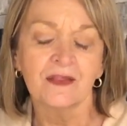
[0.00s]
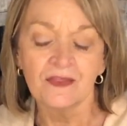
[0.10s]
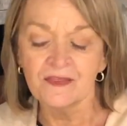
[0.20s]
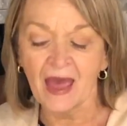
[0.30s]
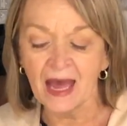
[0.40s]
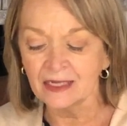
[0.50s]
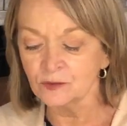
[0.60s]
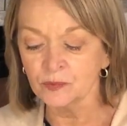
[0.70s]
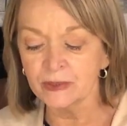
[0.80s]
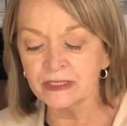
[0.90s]
that
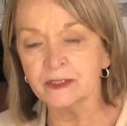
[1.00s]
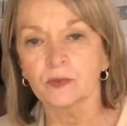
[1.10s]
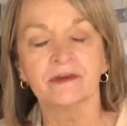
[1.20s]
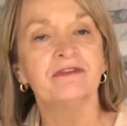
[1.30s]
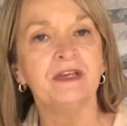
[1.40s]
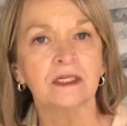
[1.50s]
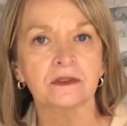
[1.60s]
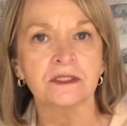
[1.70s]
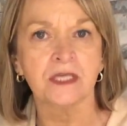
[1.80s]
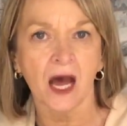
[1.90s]
really
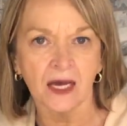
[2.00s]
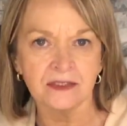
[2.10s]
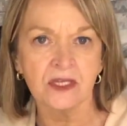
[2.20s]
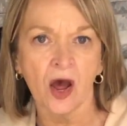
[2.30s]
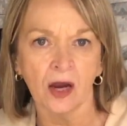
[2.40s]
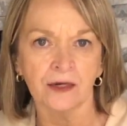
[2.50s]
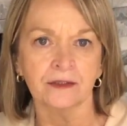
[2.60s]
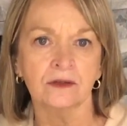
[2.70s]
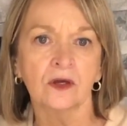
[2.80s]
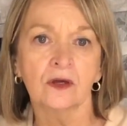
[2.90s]
reveals God's
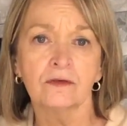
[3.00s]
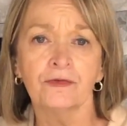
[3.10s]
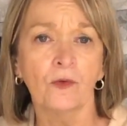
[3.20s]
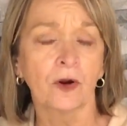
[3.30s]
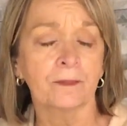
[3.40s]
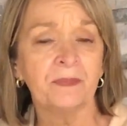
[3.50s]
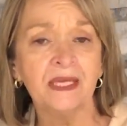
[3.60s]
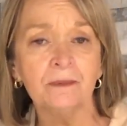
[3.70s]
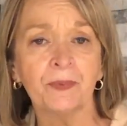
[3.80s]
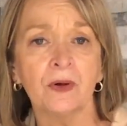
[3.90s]
heart for
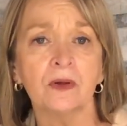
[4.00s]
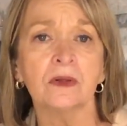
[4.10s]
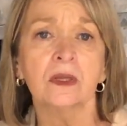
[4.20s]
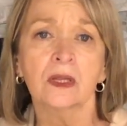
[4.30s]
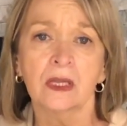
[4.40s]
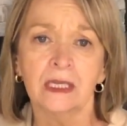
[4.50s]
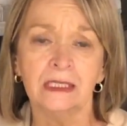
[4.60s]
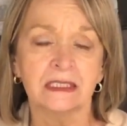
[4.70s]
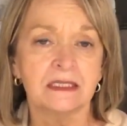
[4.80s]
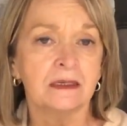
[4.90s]
people
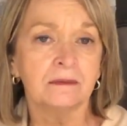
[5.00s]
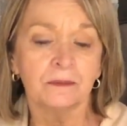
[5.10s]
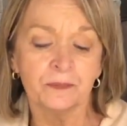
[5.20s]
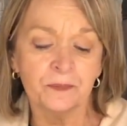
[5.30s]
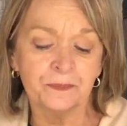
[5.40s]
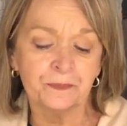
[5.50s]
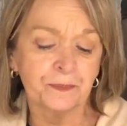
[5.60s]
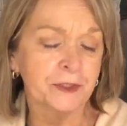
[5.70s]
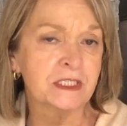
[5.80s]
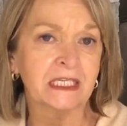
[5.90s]
in a
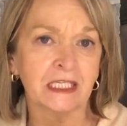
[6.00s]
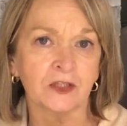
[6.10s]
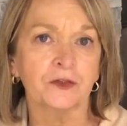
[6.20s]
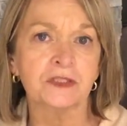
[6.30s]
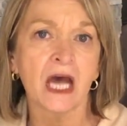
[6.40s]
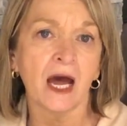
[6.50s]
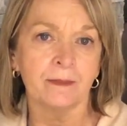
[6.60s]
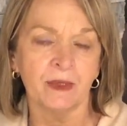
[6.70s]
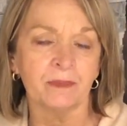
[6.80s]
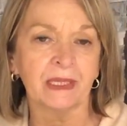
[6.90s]
particular
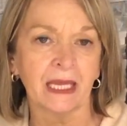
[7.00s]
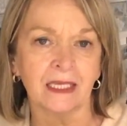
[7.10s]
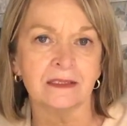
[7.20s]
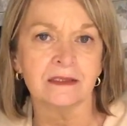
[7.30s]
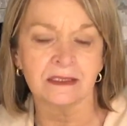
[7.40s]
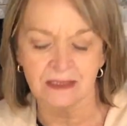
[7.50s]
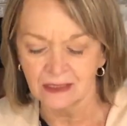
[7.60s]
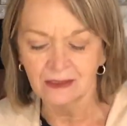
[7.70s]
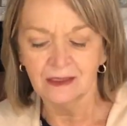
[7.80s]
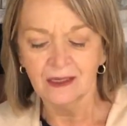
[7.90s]
time and place.
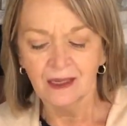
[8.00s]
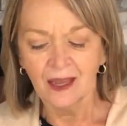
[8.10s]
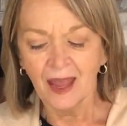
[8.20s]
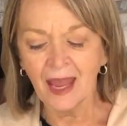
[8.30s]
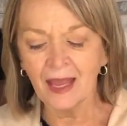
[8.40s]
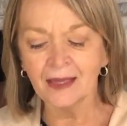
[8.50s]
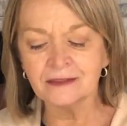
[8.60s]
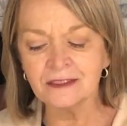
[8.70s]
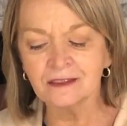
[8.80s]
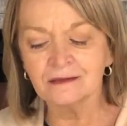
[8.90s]

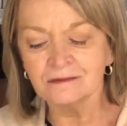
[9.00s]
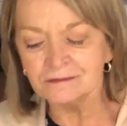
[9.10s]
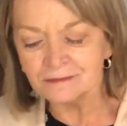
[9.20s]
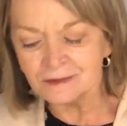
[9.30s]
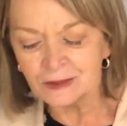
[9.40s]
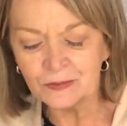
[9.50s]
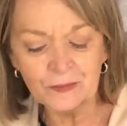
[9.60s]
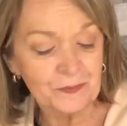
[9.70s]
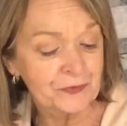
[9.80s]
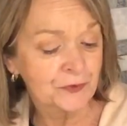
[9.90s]
And
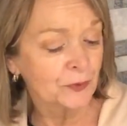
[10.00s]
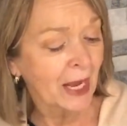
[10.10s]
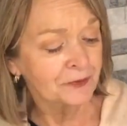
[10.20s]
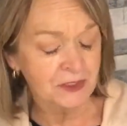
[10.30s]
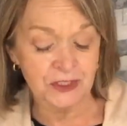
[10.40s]
throughout the